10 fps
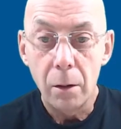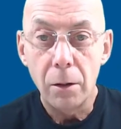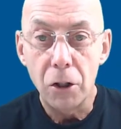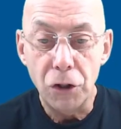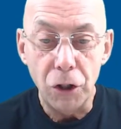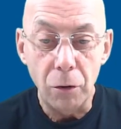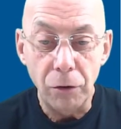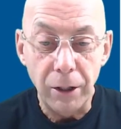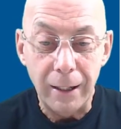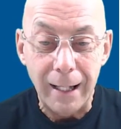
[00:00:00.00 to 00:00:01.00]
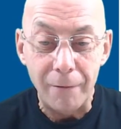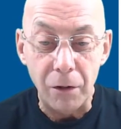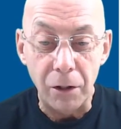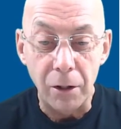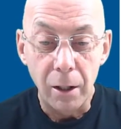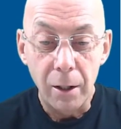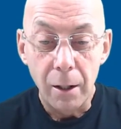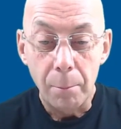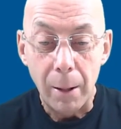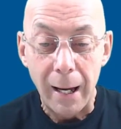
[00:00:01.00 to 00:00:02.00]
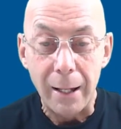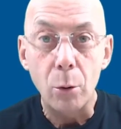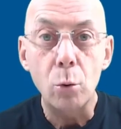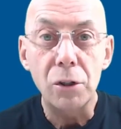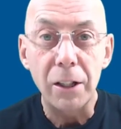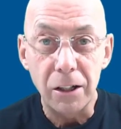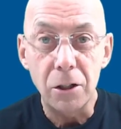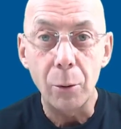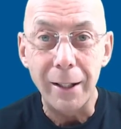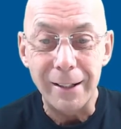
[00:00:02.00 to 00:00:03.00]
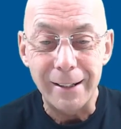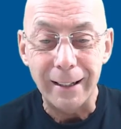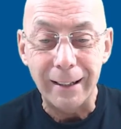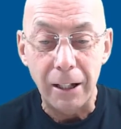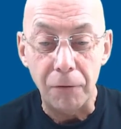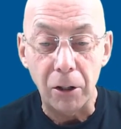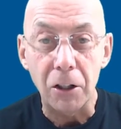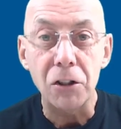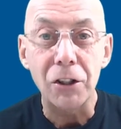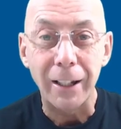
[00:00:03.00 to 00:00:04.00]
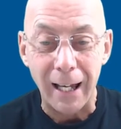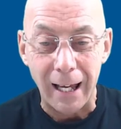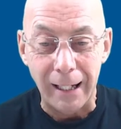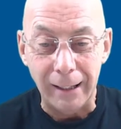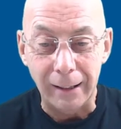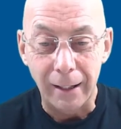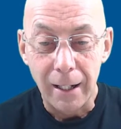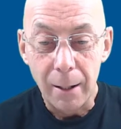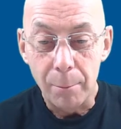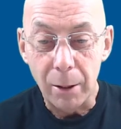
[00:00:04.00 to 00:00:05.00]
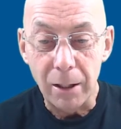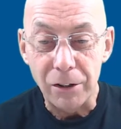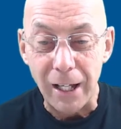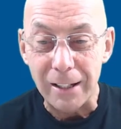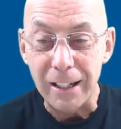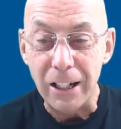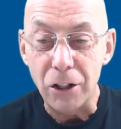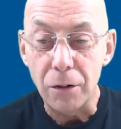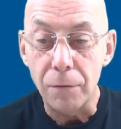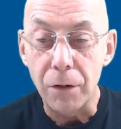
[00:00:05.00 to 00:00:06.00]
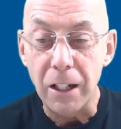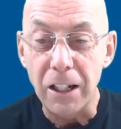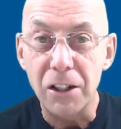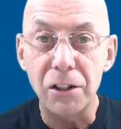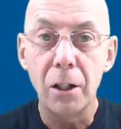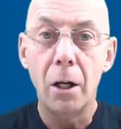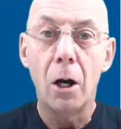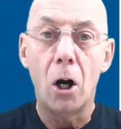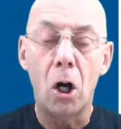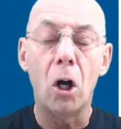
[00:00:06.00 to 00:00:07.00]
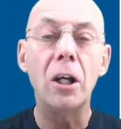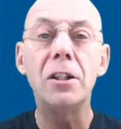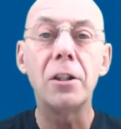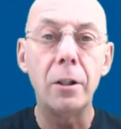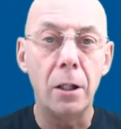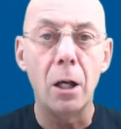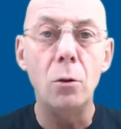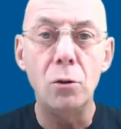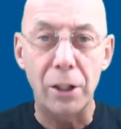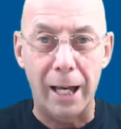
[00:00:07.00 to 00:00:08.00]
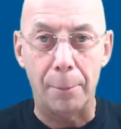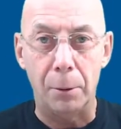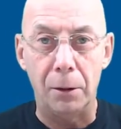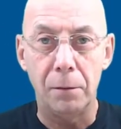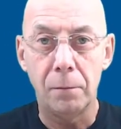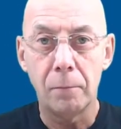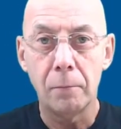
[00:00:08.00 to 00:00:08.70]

the June the 11 pales into insignificance again, because as each of these highs and lows happen,